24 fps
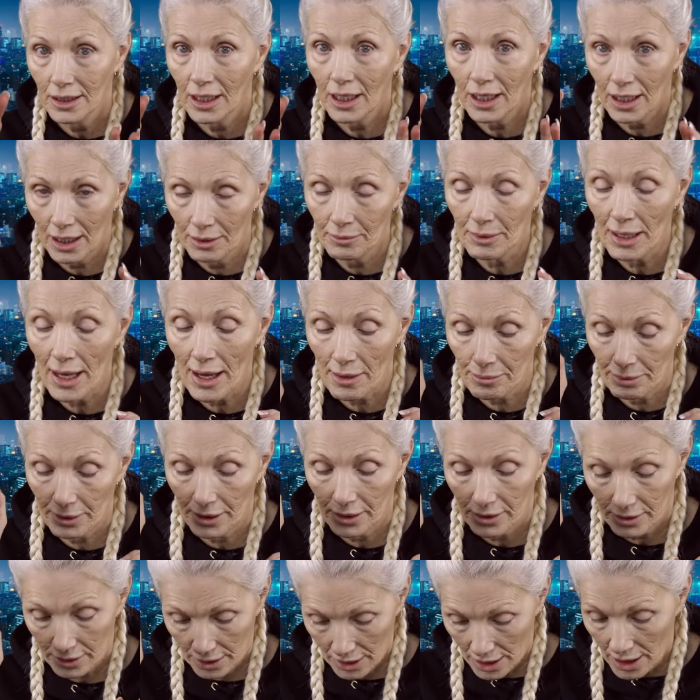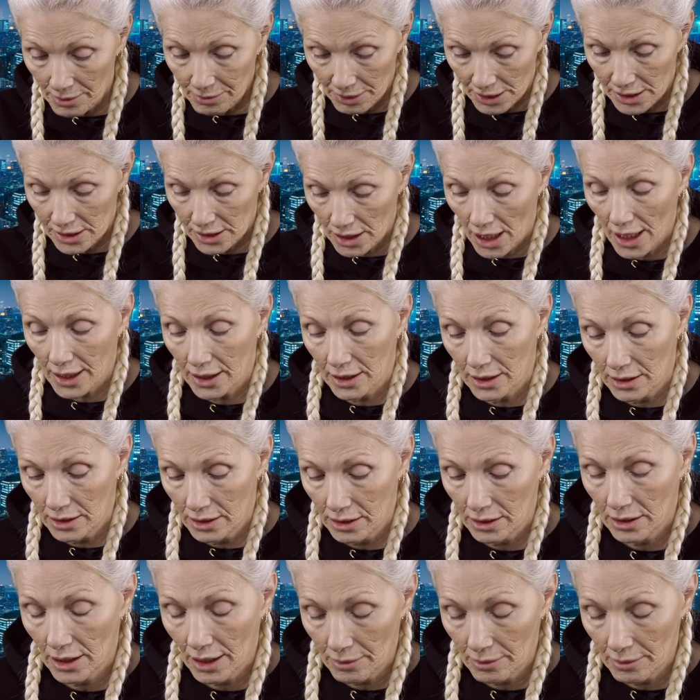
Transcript: I'm happy. I'm excited.